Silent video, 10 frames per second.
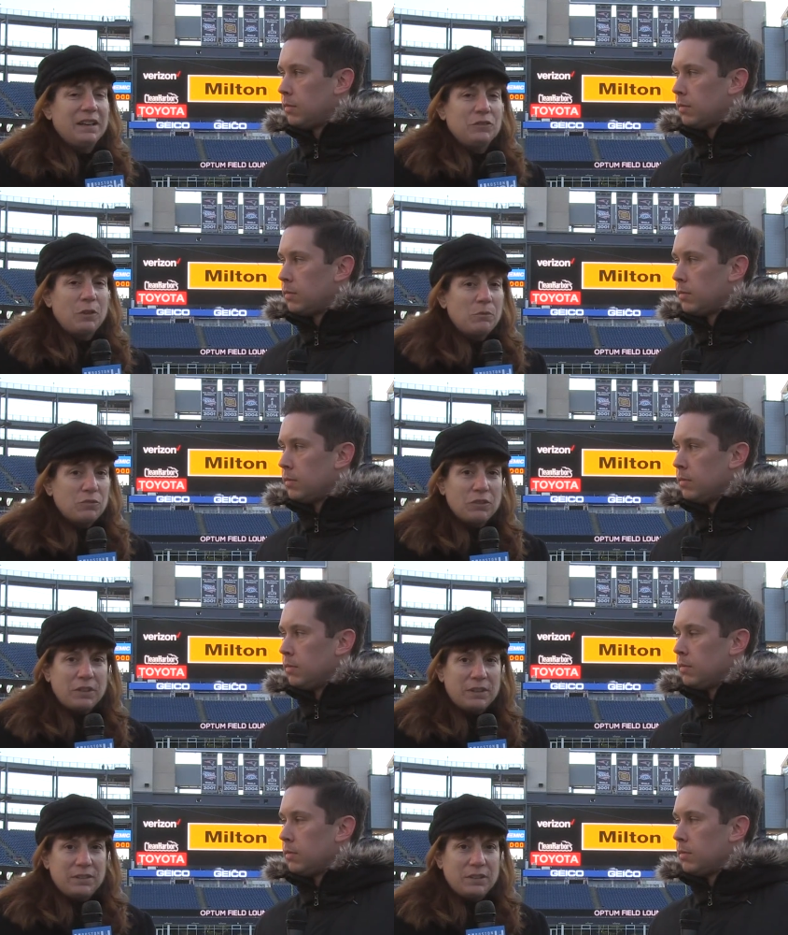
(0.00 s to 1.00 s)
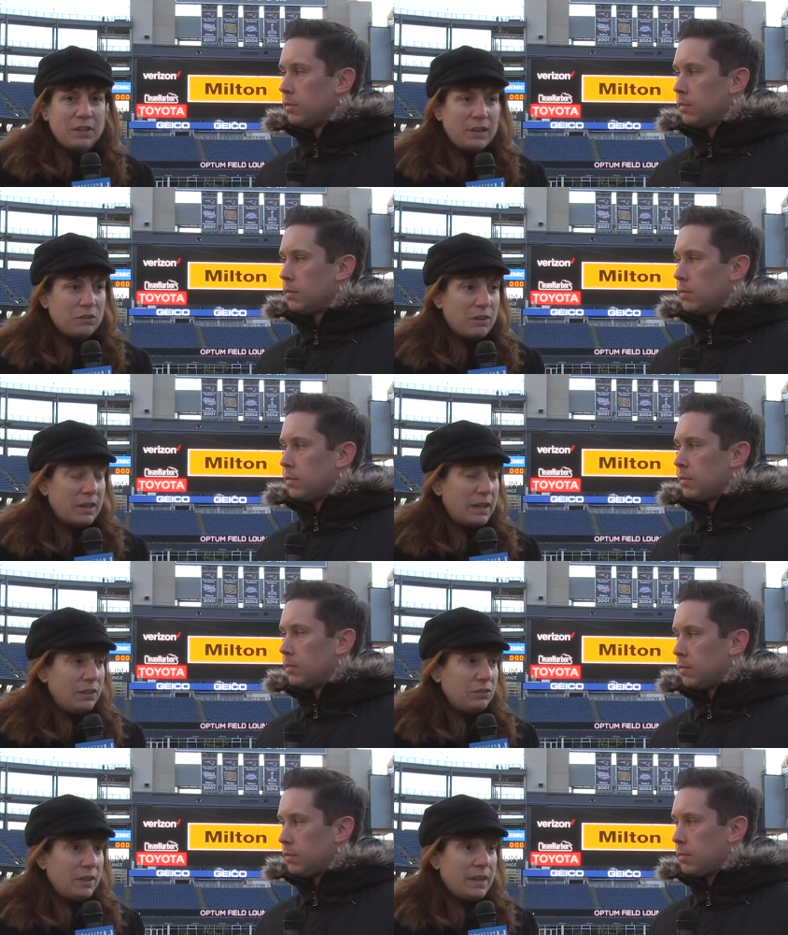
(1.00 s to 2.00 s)
Speaker 1: So I'm sure you're going to see a lot of
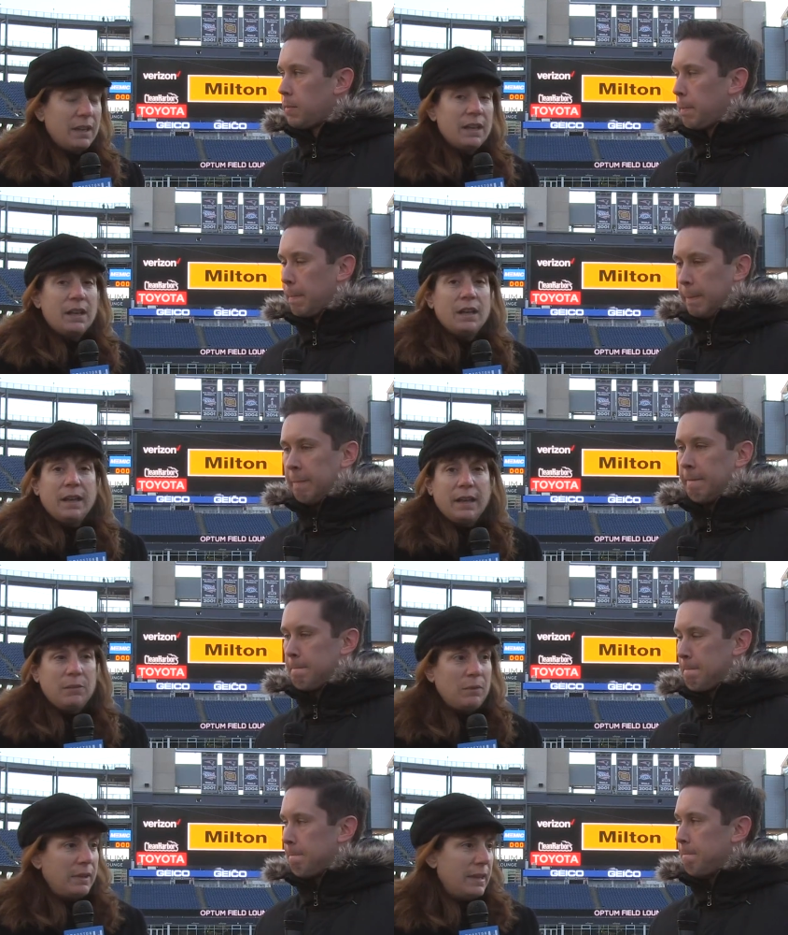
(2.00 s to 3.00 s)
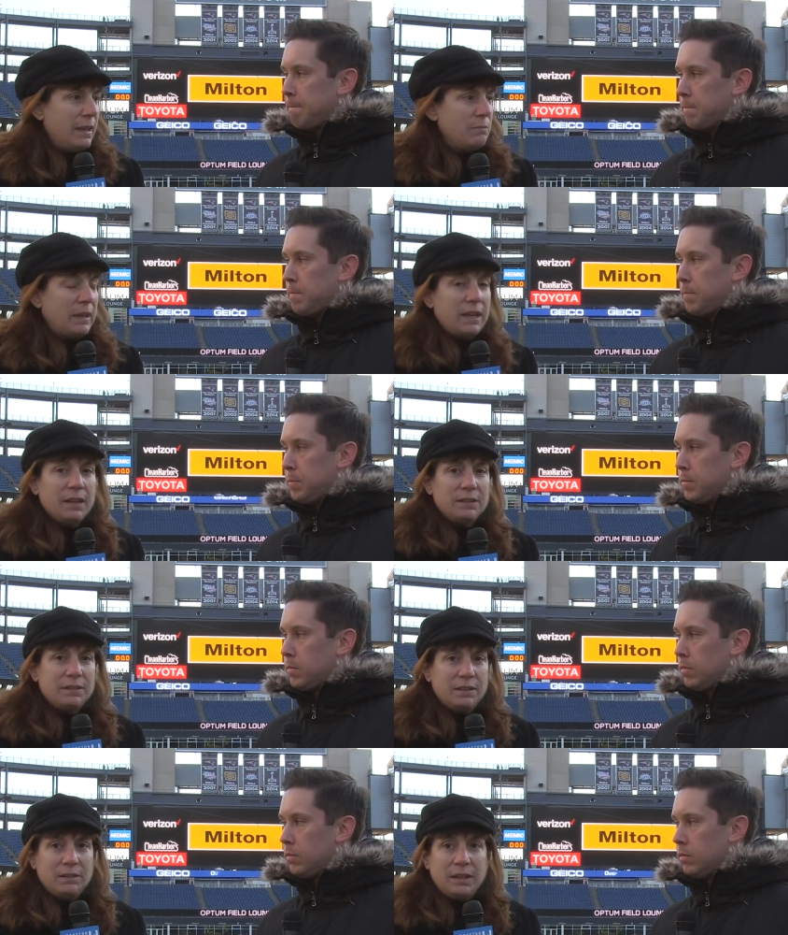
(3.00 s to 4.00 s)
Gronkowski. And again,
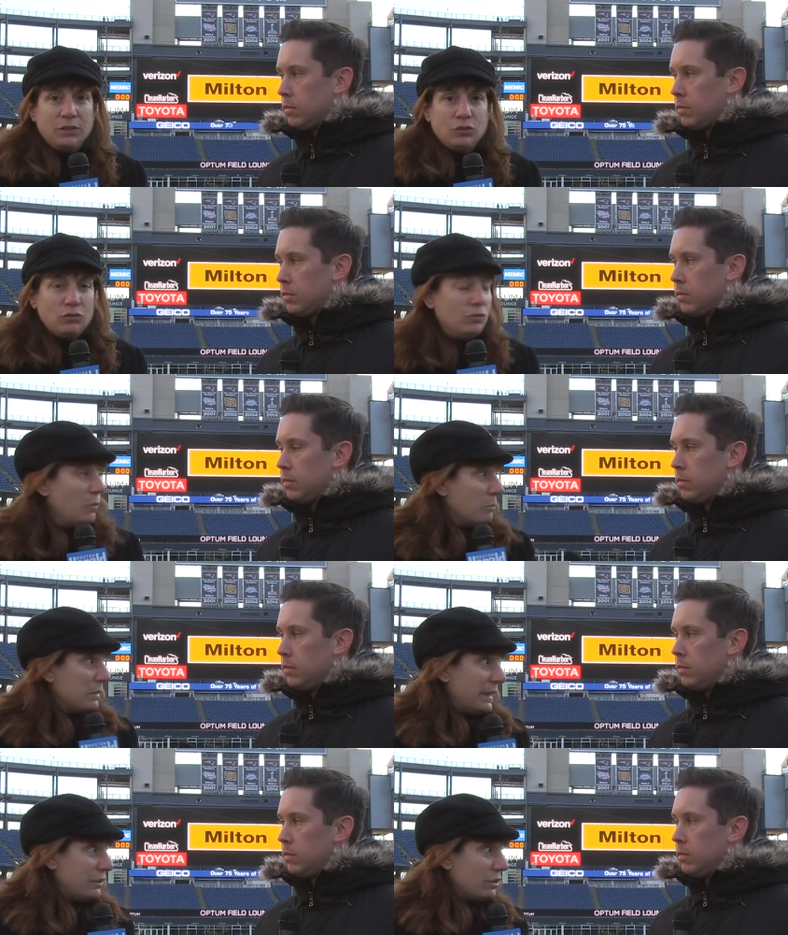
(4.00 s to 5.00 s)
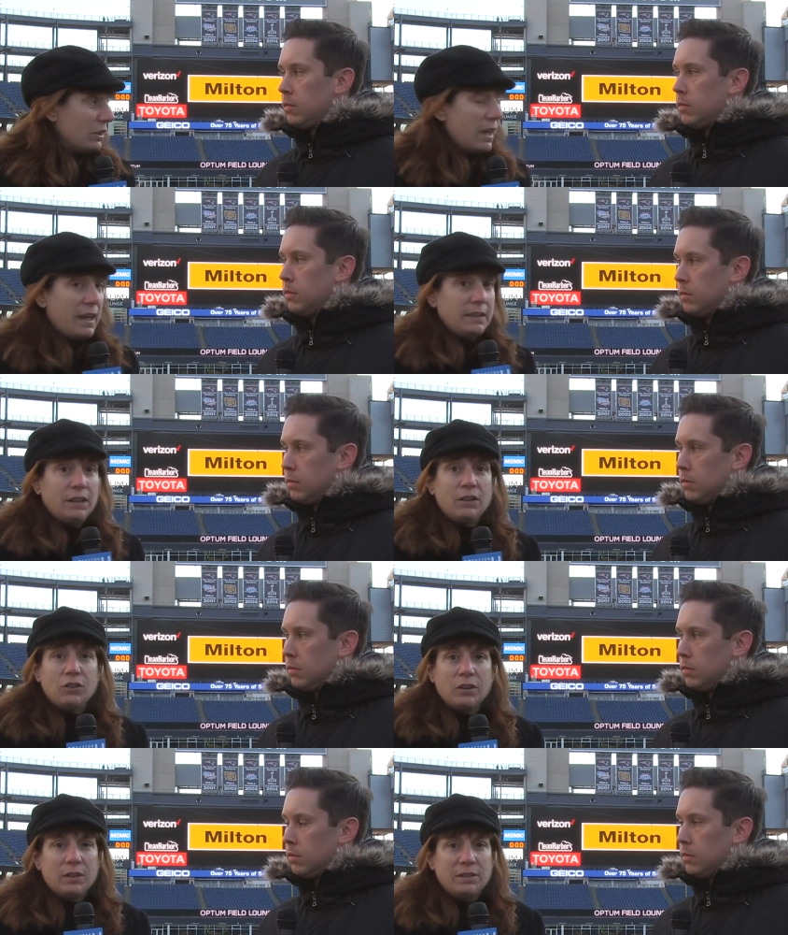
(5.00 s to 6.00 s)
because they do blitz a lot,
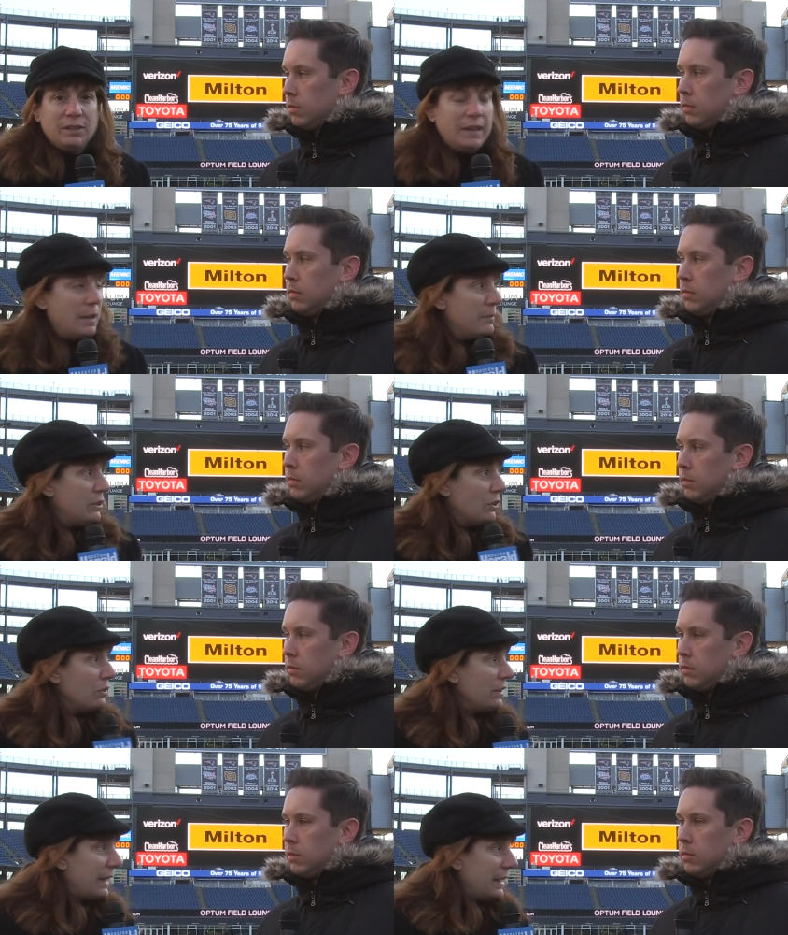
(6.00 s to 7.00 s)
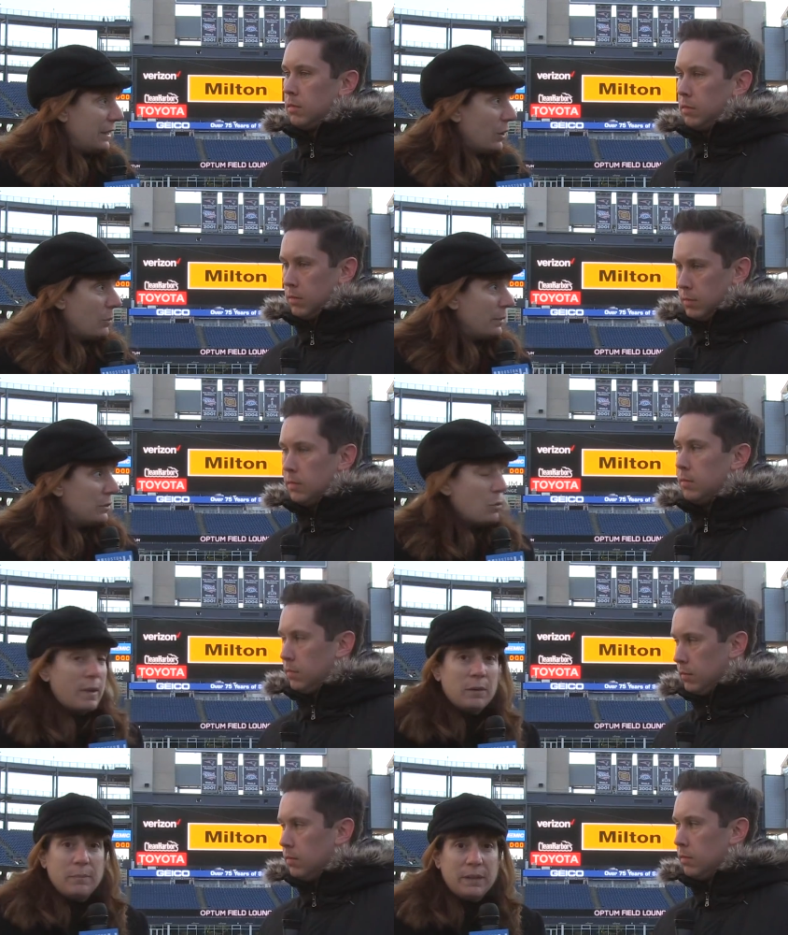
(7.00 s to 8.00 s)
you're going to see Amendola getting open
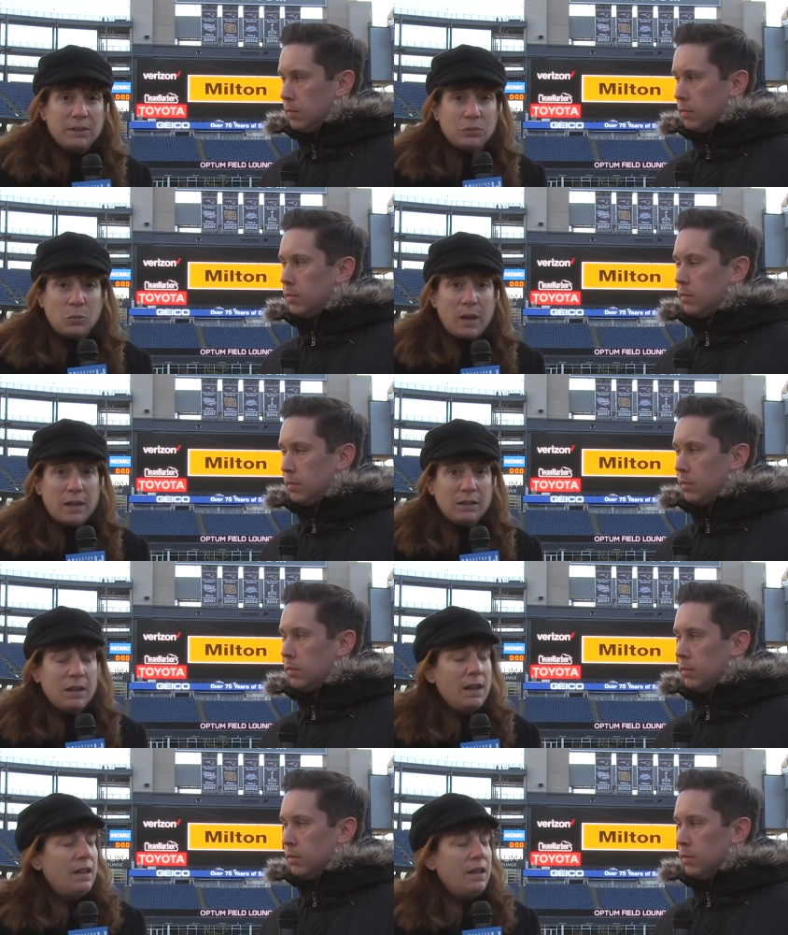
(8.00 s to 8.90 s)
quite a bit as well.